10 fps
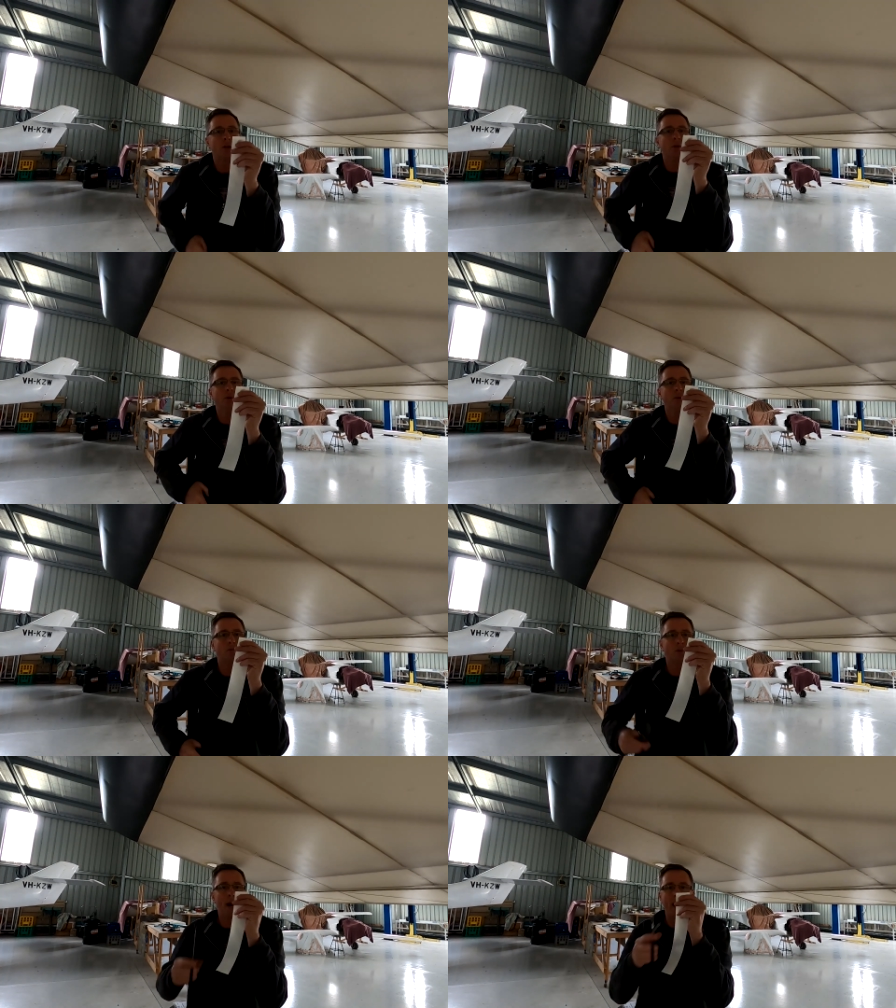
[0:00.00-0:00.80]
to
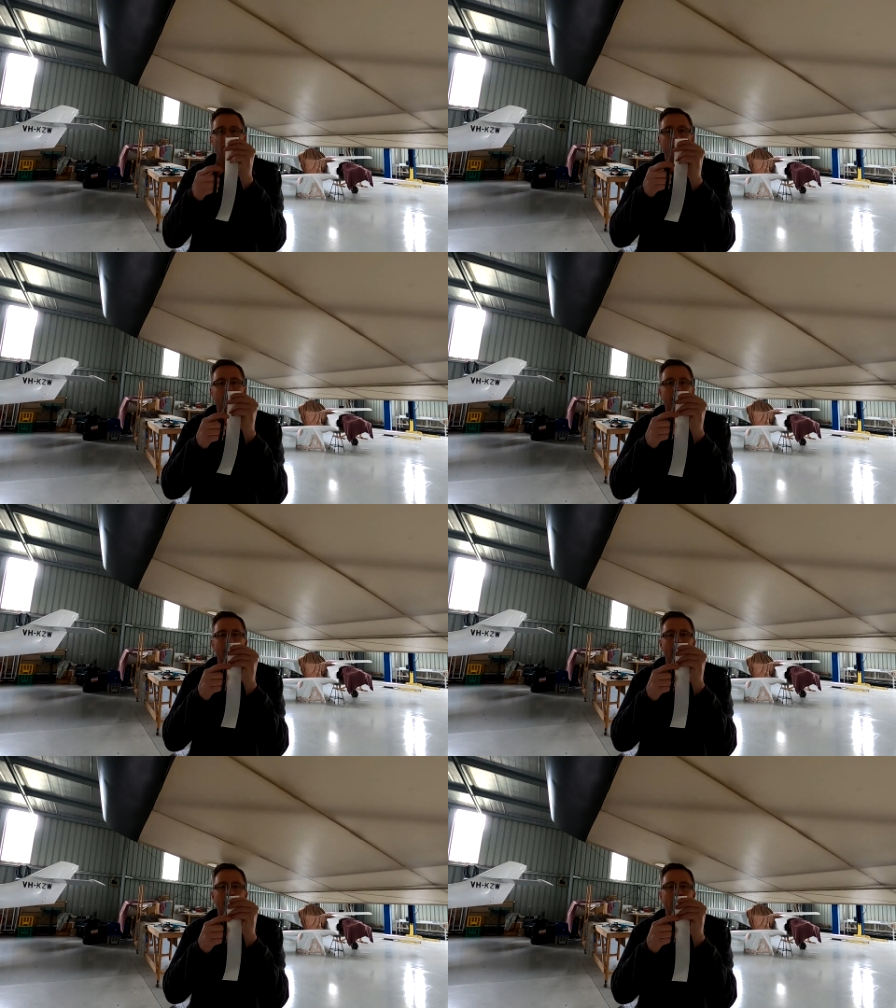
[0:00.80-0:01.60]
round
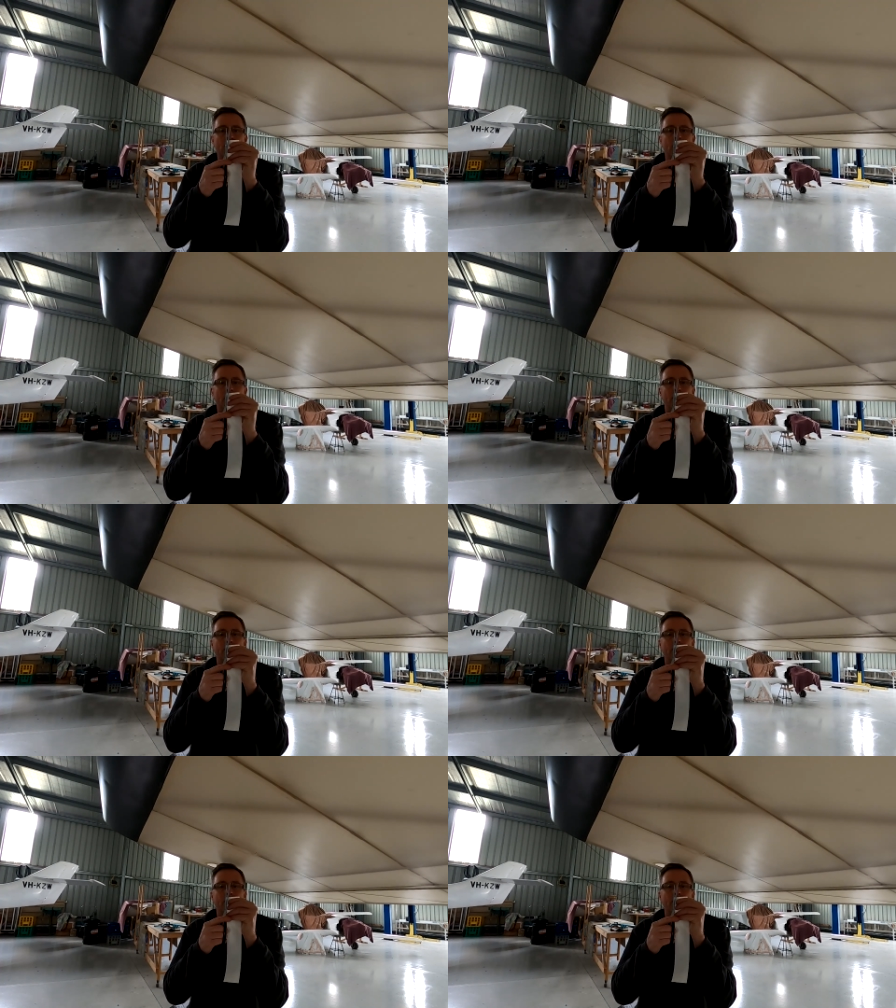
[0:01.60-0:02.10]
the edges off